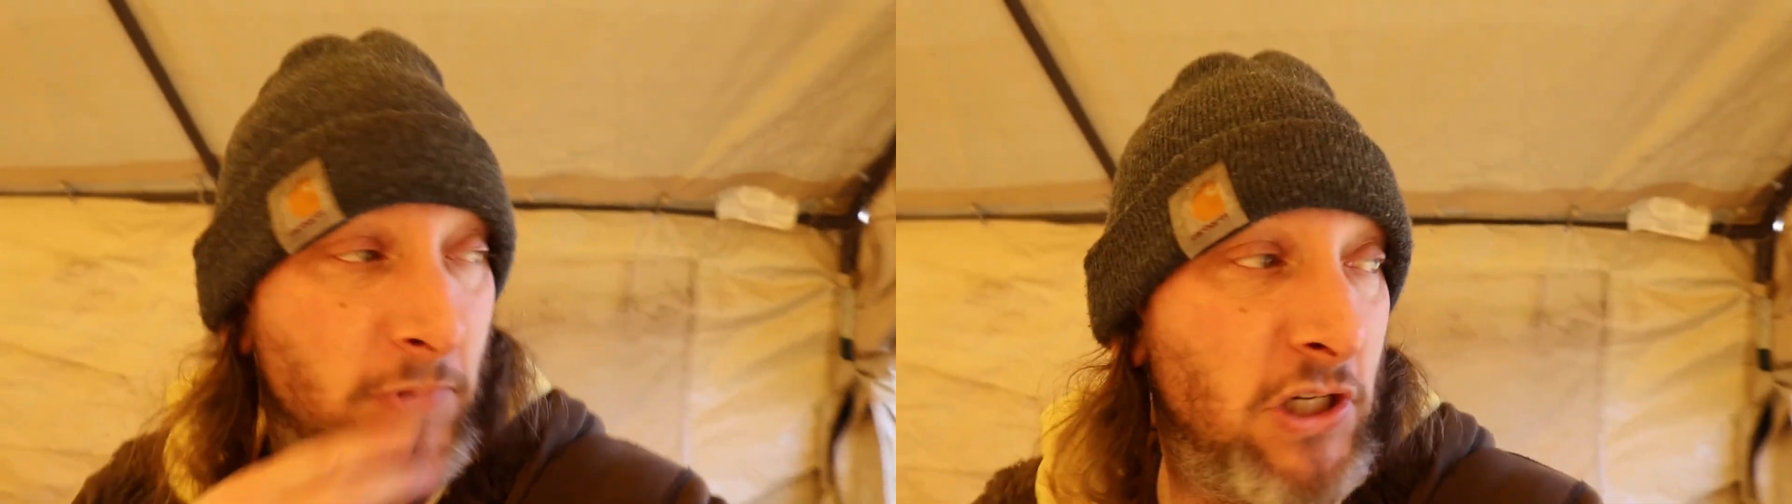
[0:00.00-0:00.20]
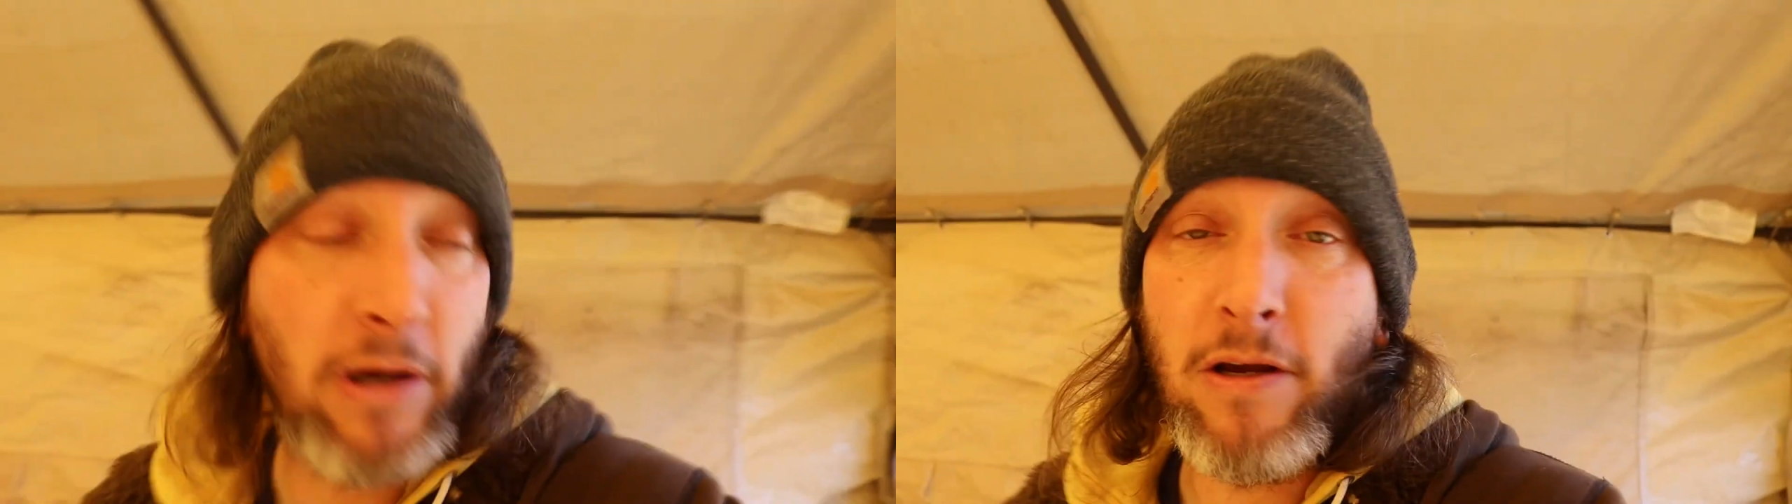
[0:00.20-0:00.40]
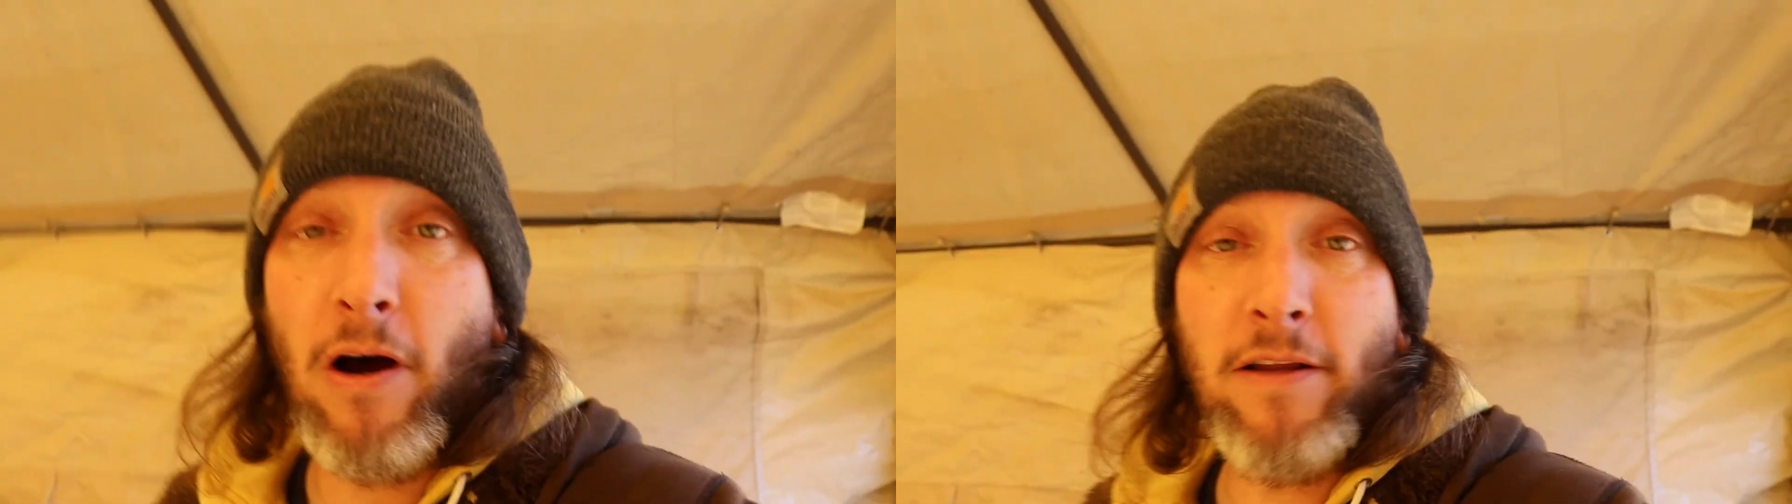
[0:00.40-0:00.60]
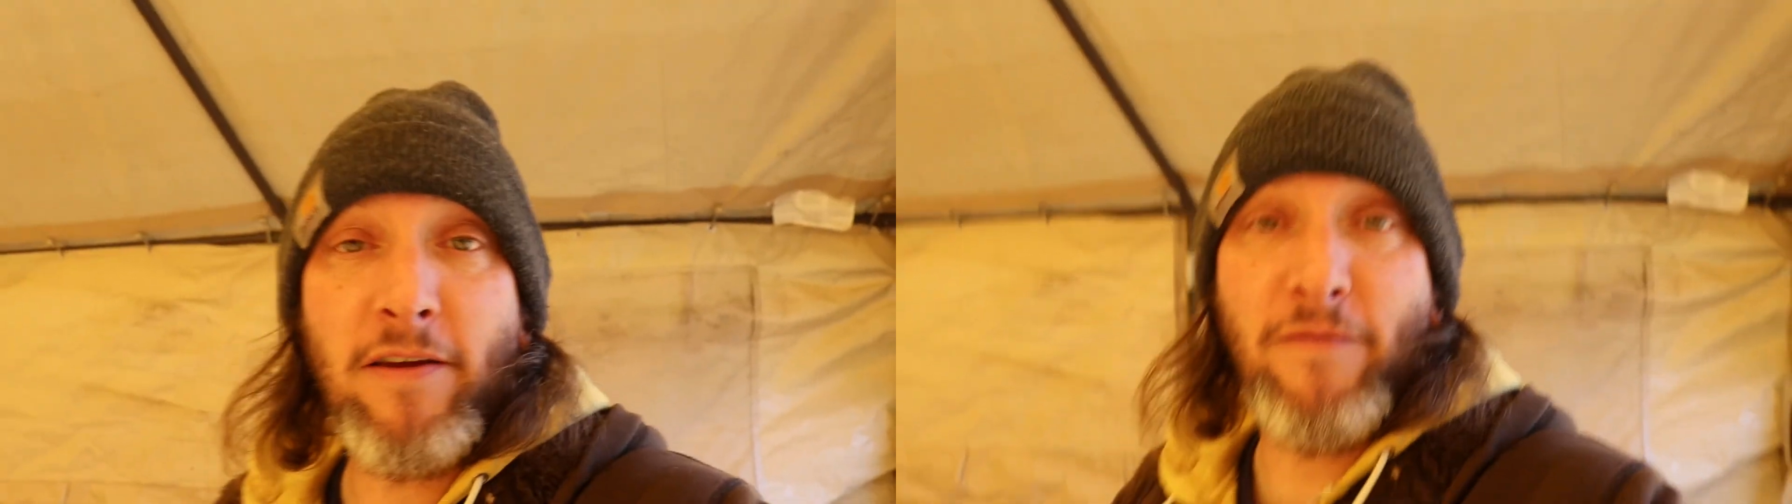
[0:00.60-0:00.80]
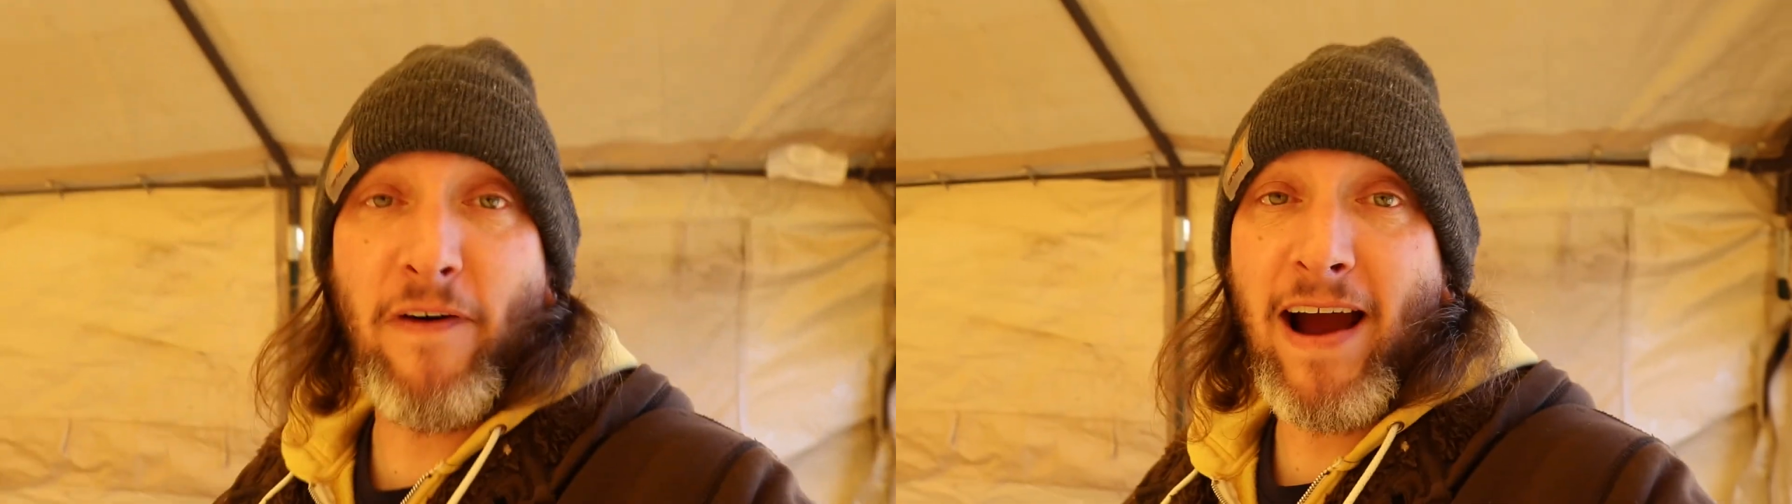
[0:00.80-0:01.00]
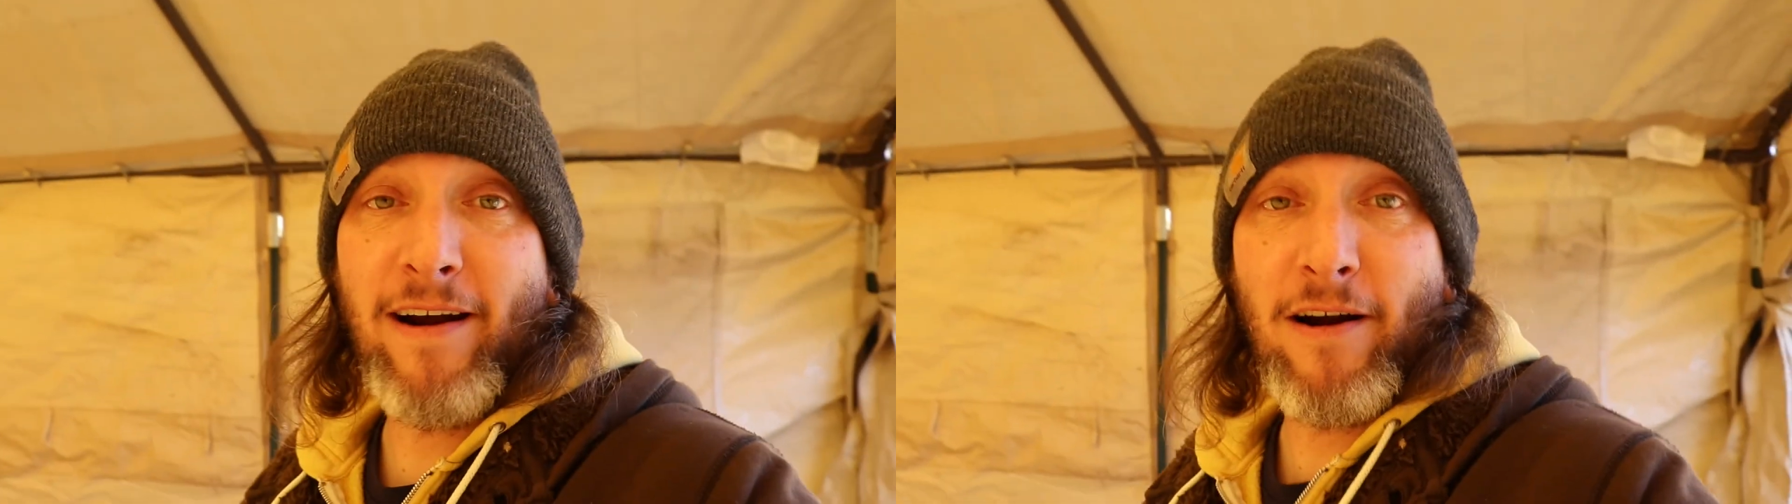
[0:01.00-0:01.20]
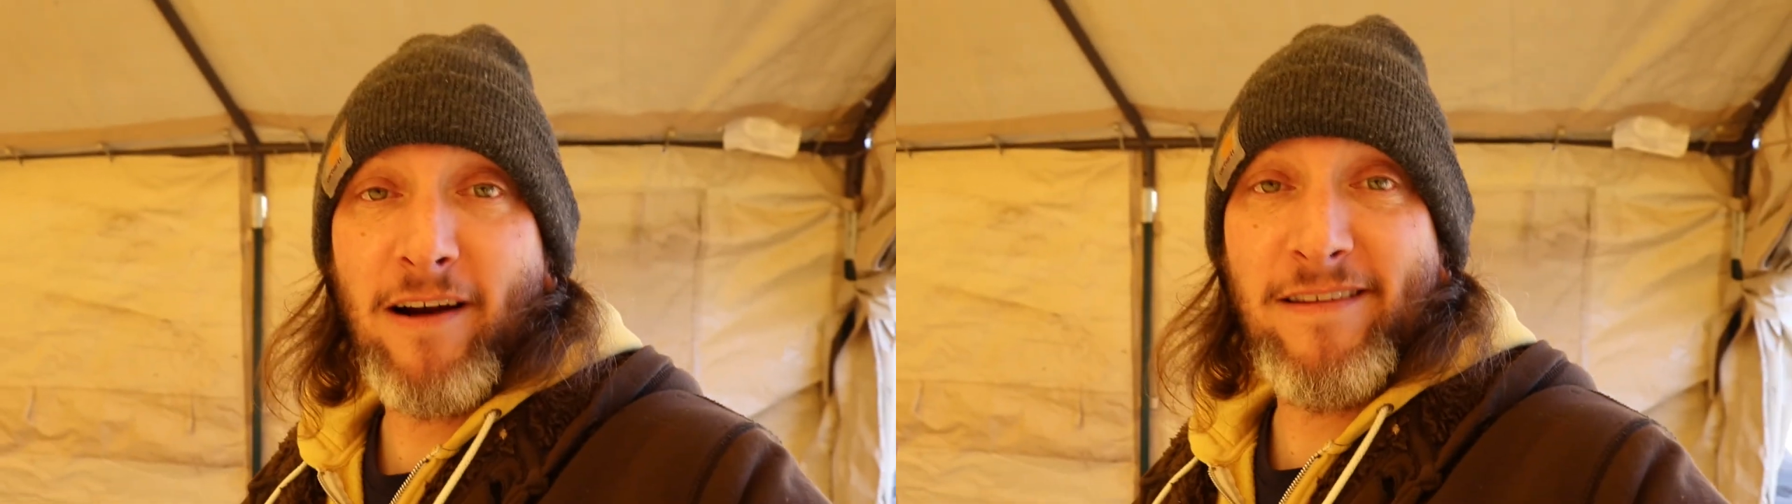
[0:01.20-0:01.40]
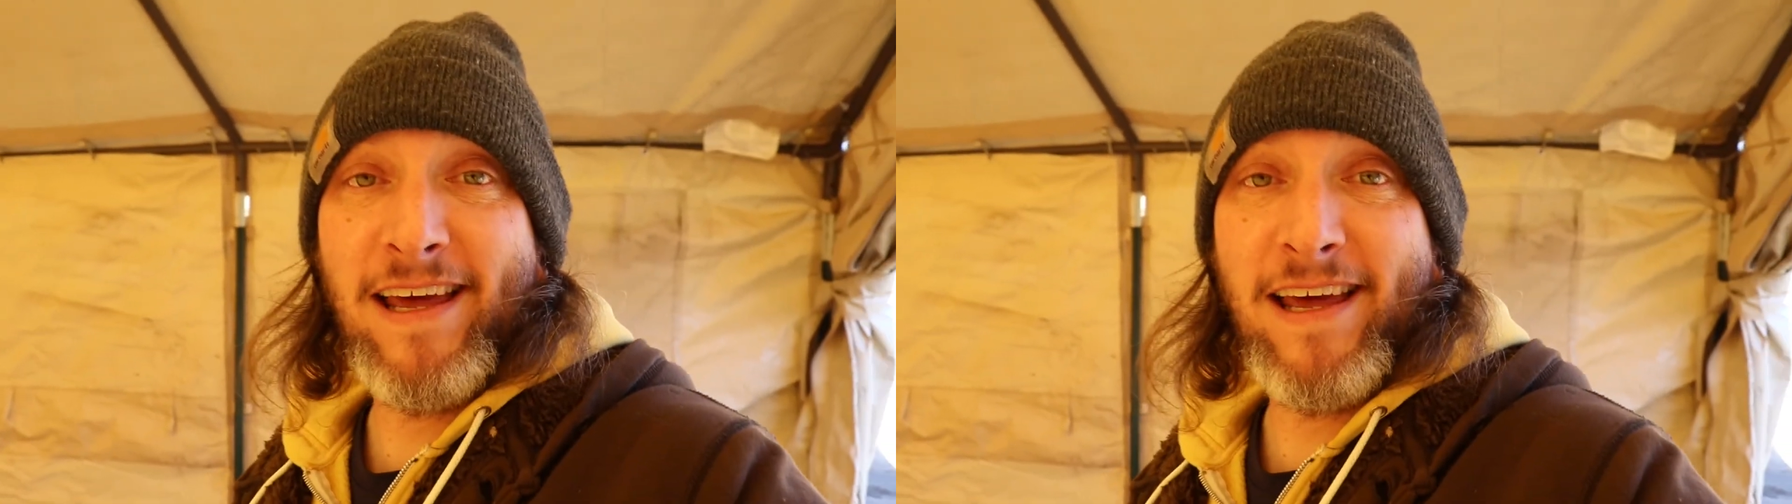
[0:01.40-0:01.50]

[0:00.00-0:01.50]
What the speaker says: shall I call it the fire